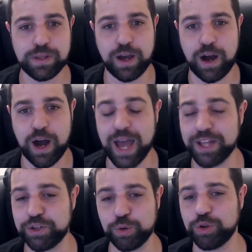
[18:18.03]

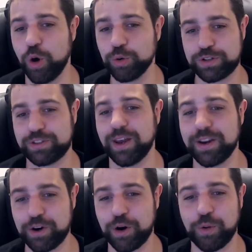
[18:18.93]
and you don't
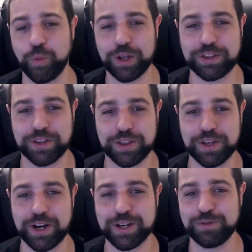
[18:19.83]
tinker with
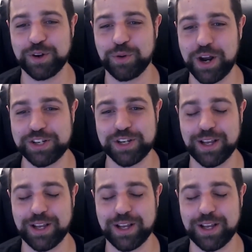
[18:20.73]
the configuration,